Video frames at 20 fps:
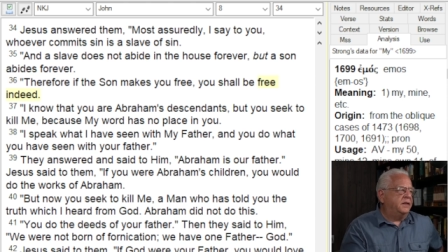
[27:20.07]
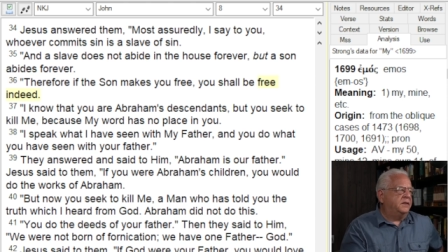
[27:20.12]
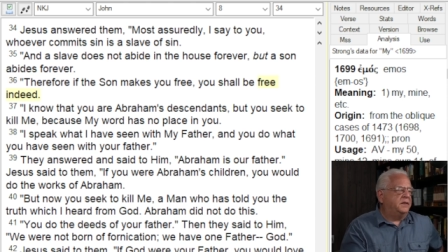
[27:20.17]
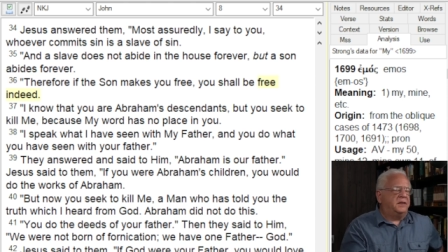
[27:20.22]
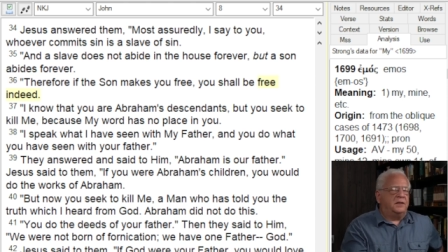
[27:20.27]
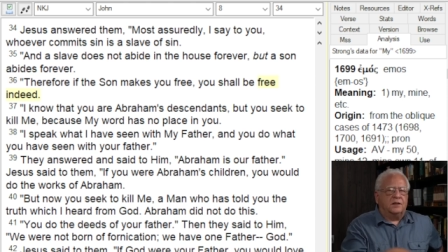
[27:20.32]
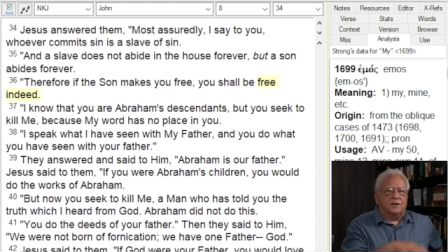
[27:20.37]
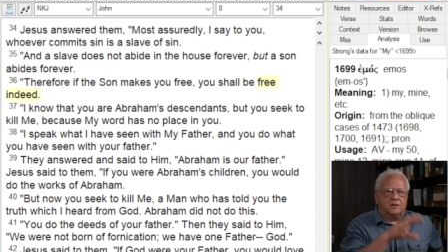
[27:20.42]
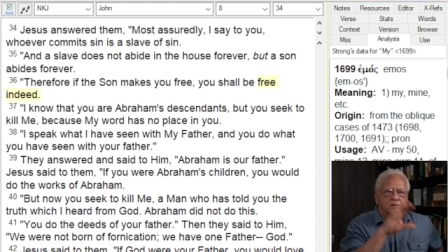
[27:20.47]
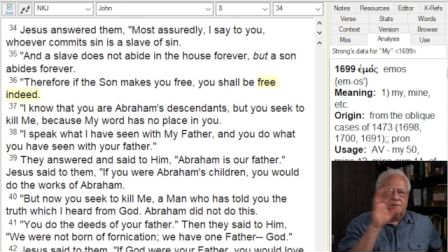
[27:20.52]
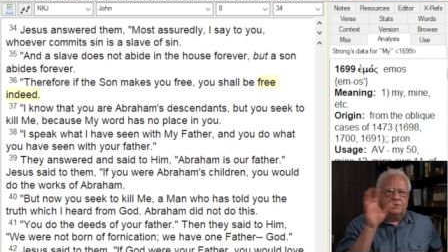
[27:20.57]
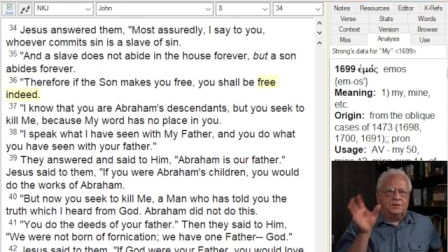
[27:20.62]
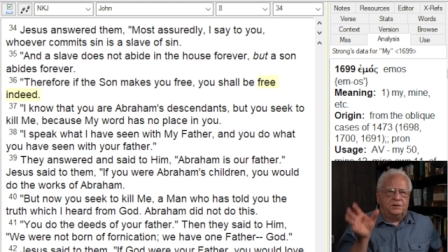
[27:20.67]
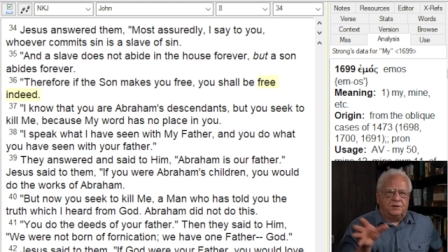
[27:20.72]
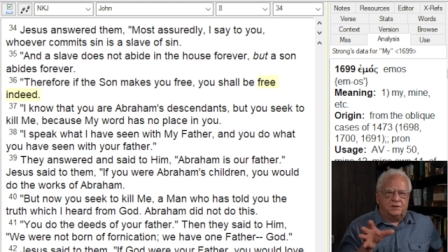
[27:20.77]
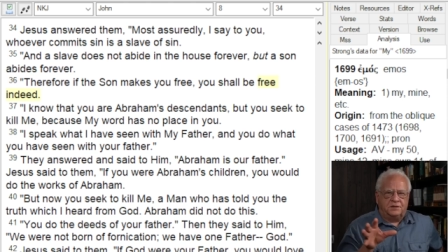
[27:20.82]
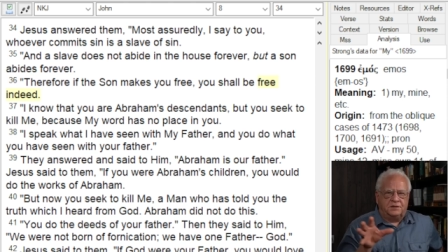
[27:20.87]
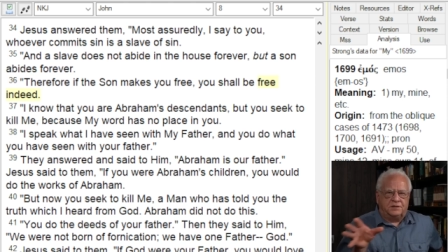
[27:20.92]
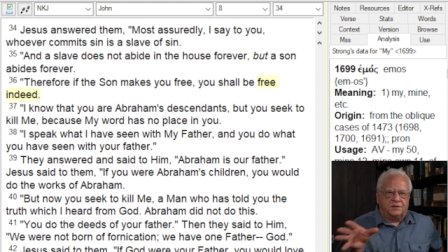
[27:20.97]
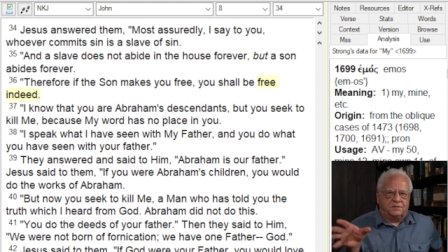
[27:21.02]
the
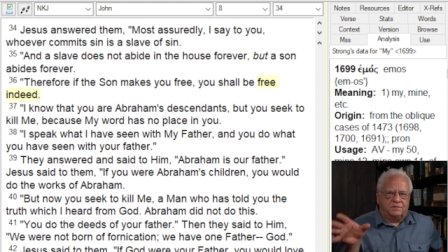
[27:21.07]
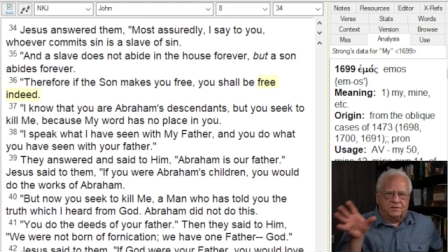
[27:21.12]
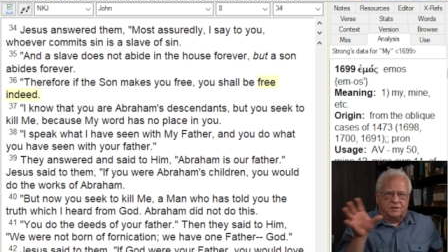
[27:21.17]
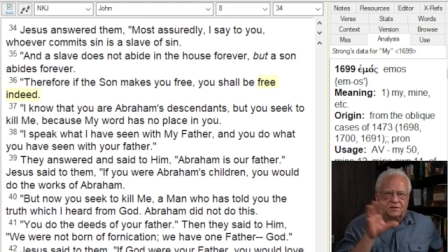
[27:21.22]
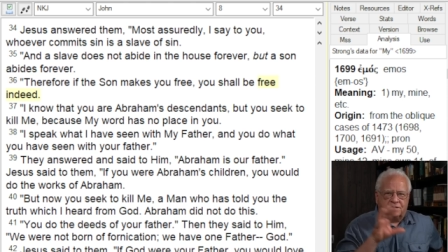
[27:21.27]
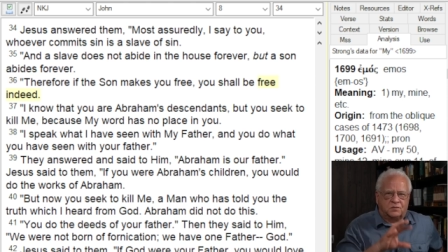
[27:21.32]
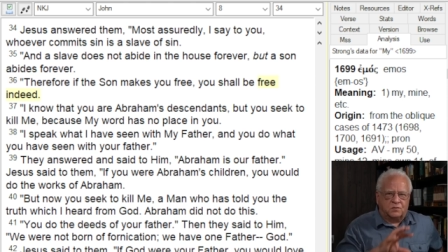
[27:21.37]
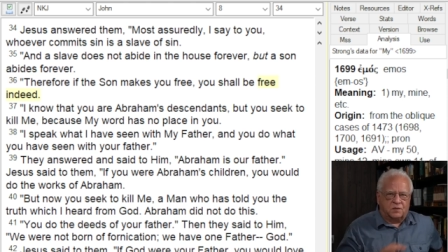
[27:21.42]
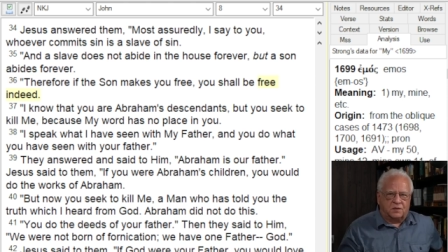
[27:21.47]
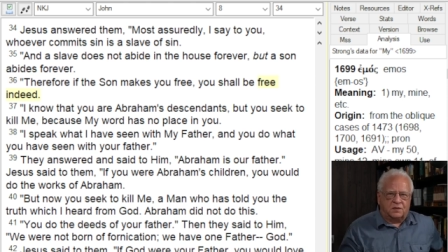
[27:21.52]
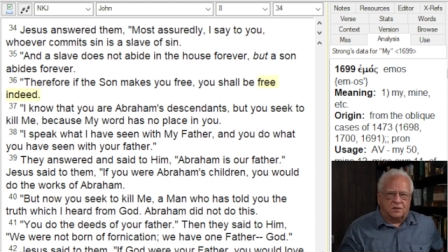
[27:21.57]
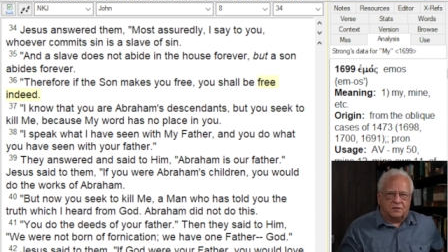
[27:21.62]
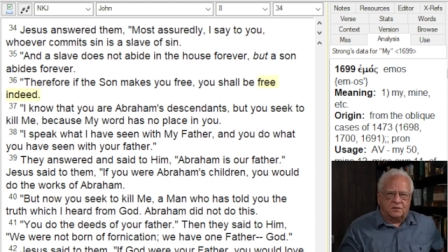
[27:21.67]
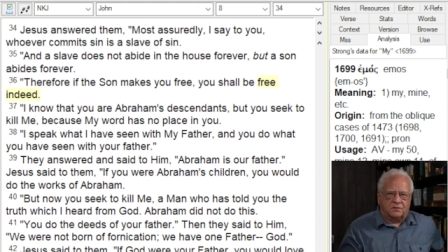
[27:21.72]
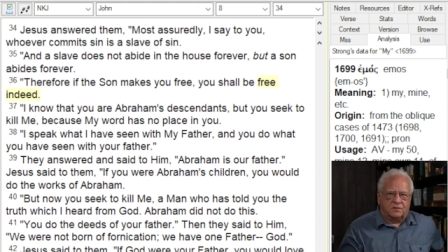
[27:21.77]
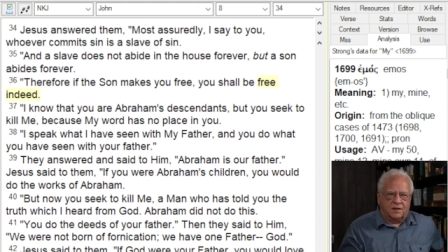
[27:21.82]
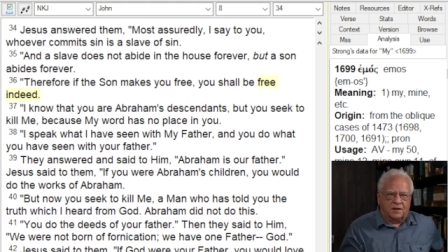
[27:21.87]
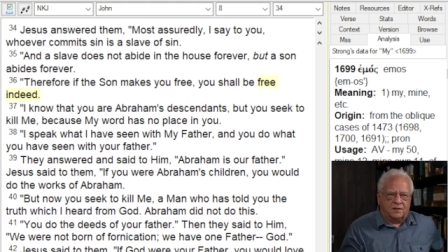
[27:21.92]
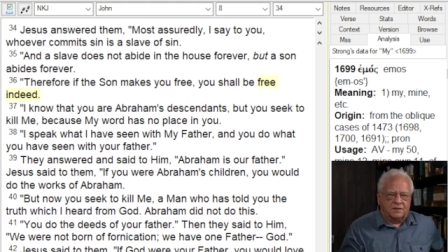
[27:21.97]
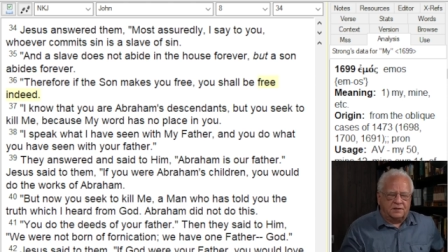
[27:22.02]
illusions of this world
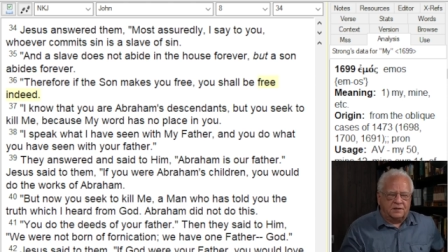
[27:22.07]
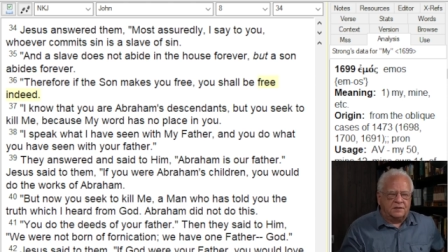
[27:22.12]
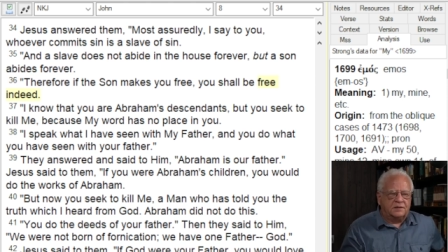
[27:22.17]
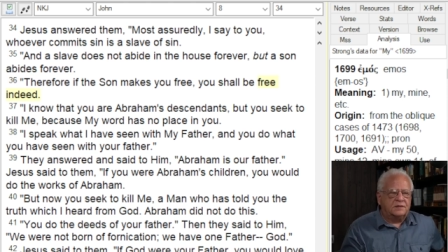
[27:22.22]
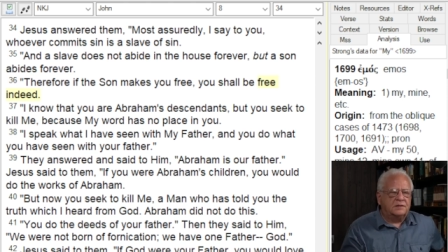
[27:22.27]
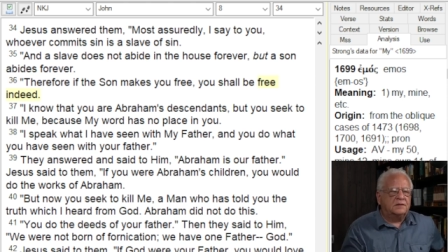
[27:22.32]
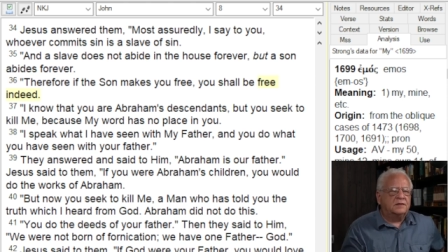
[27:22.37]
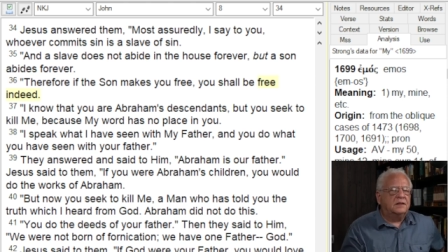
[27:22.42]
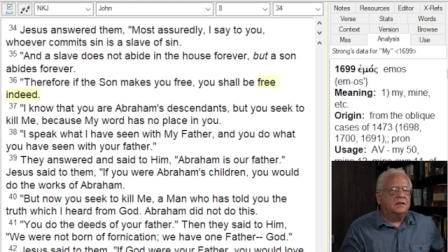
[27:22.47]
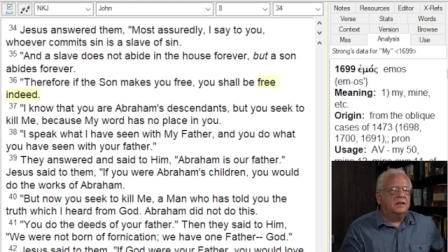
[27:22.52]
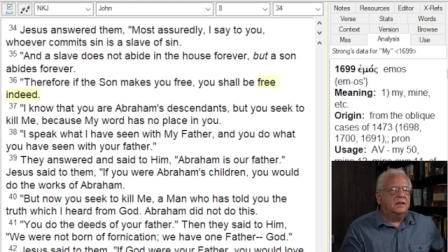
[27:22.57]
around us.